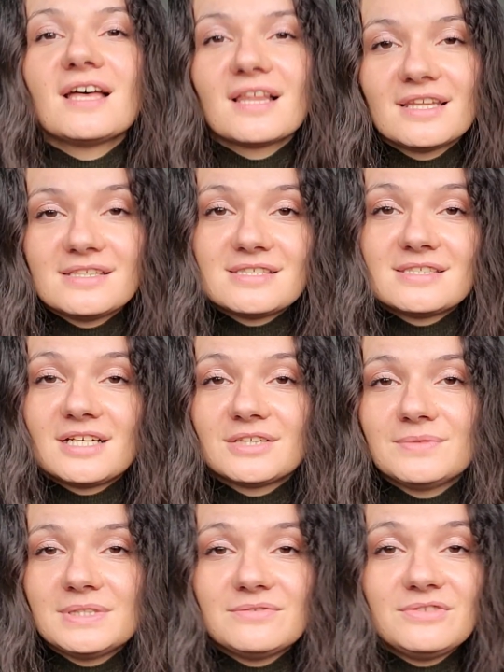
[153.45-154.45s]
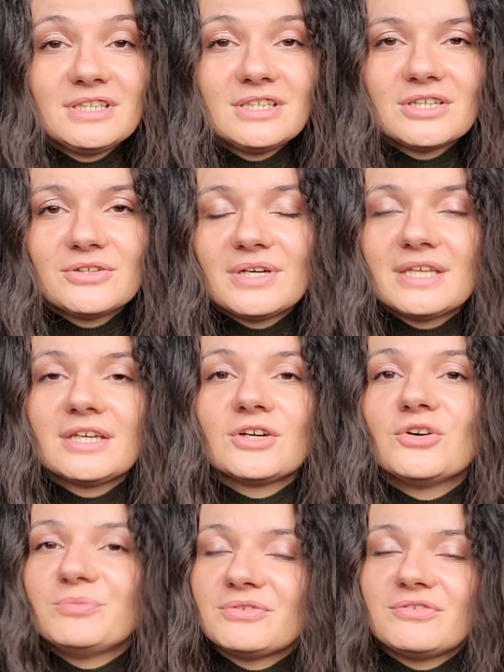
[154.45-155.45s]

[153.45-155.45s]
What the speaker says: let's start with the video, and I hope you